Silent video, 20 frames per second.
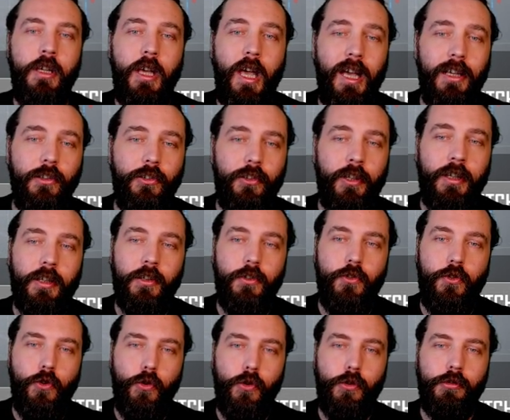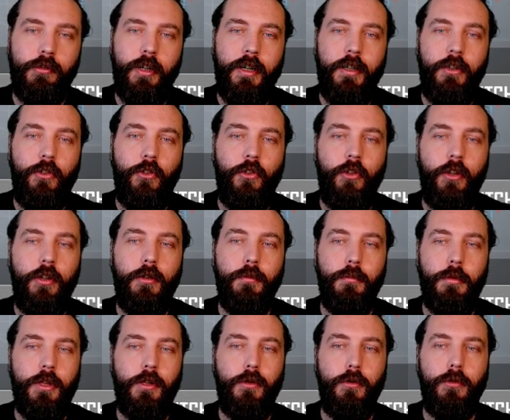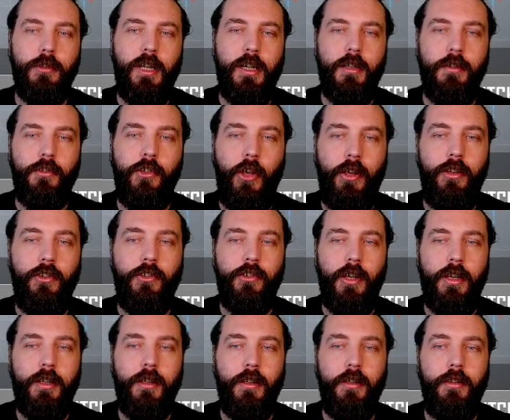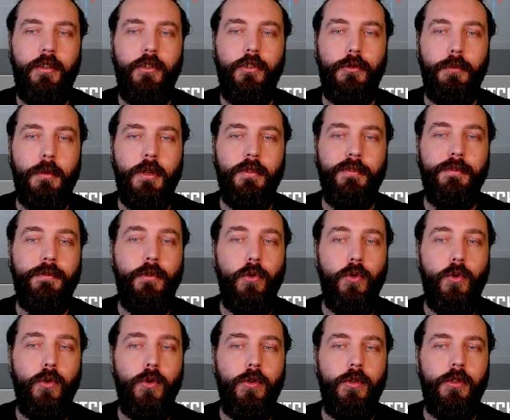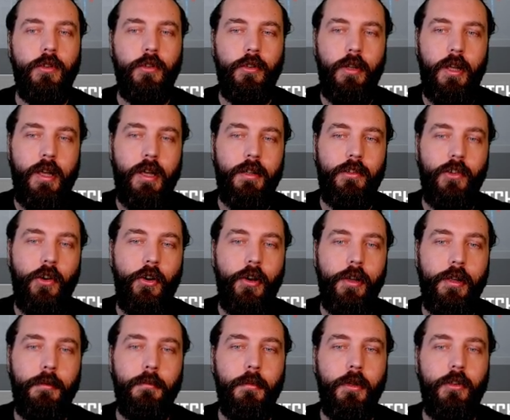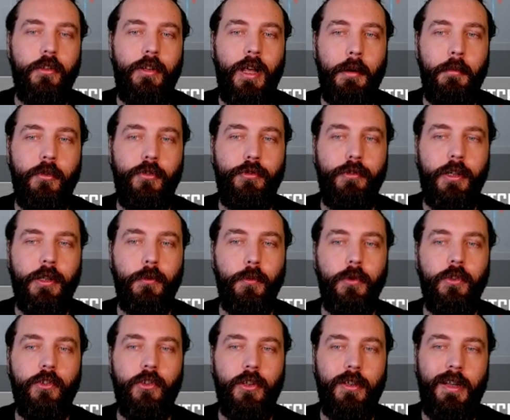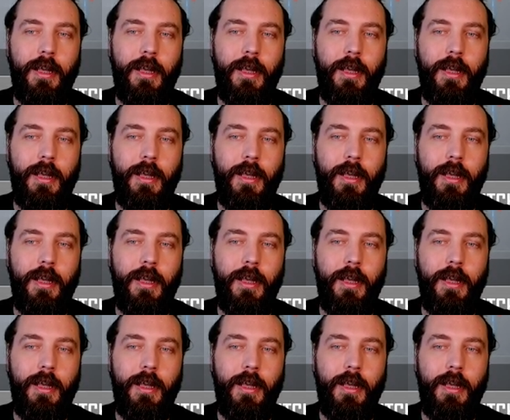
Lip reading: 8-second duration with a cooldown of 10 seconds with a 4-time damage frequency.